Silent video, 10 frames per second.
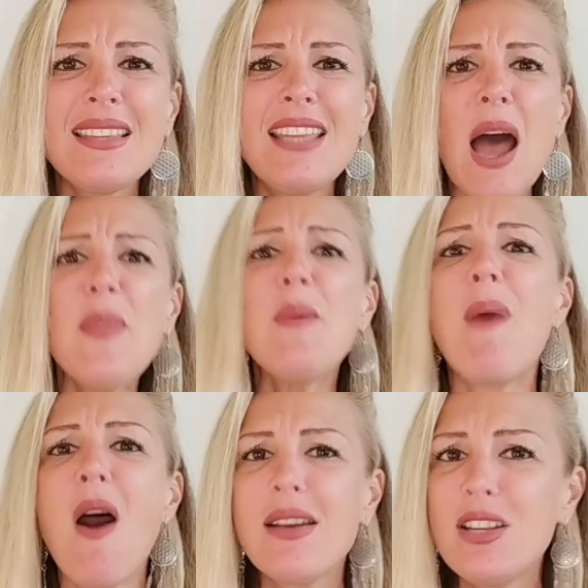the other
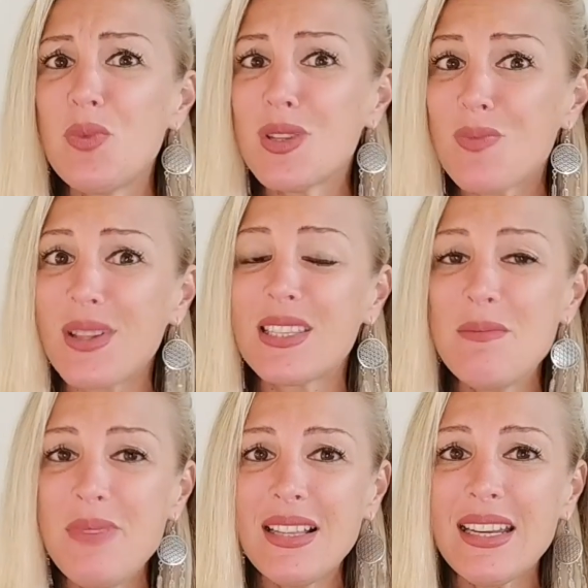party's
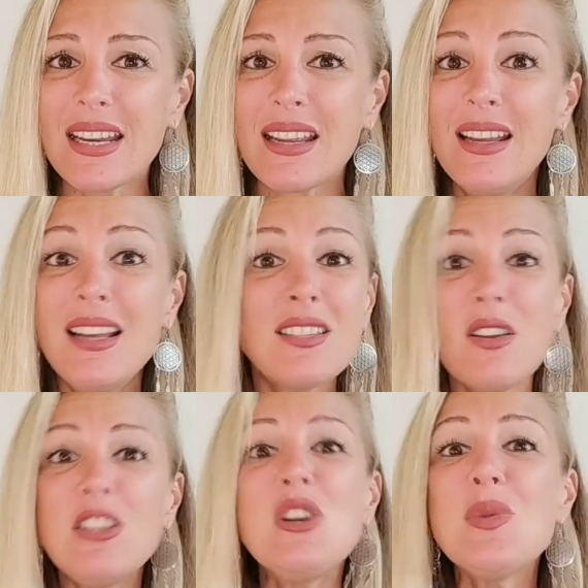responsibility. It's
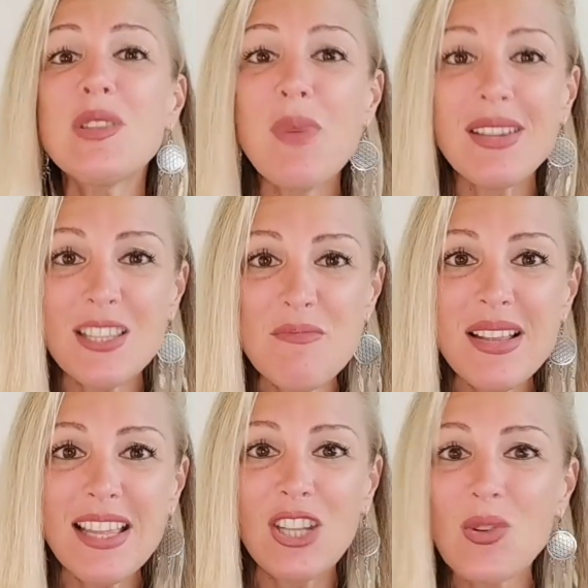not your
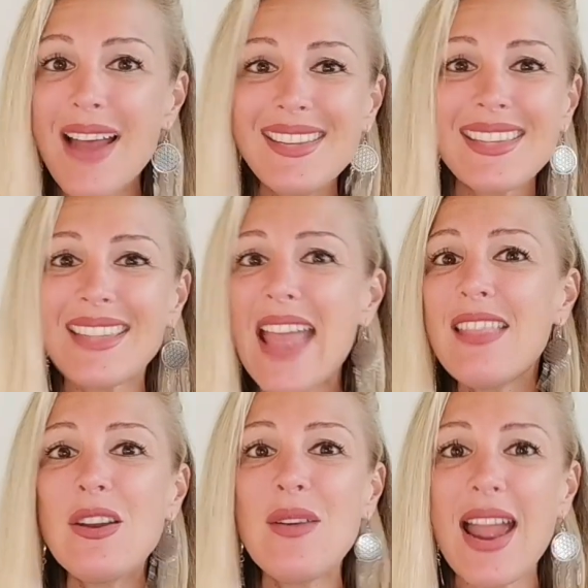responsibility to
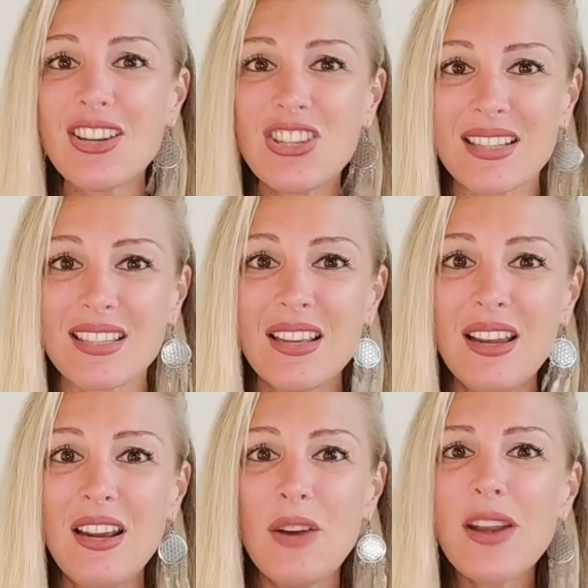understand their actions,
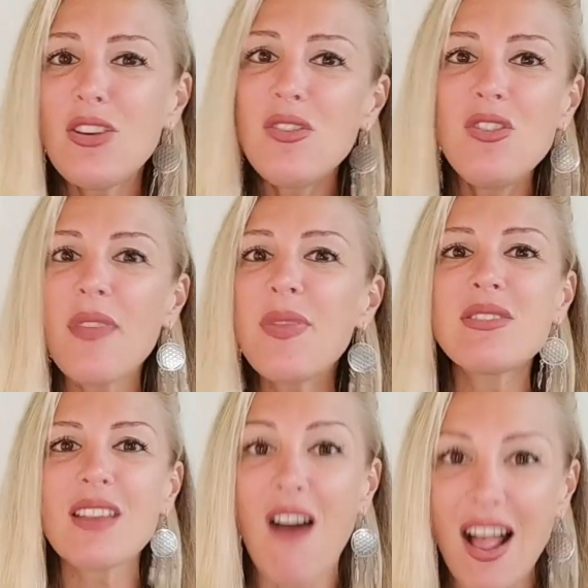right? You're not their
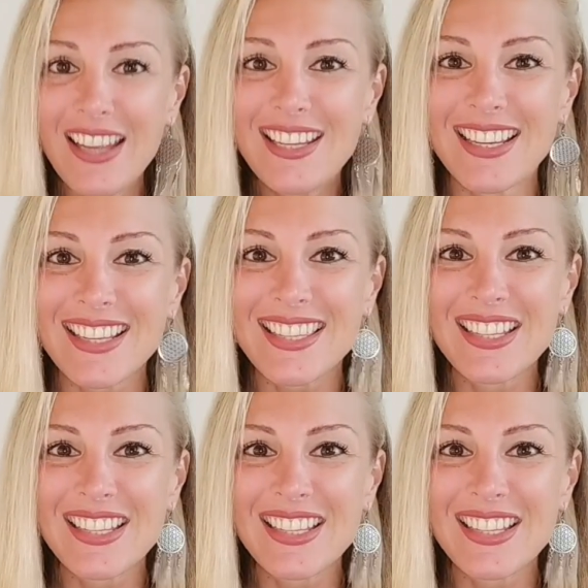psychologist.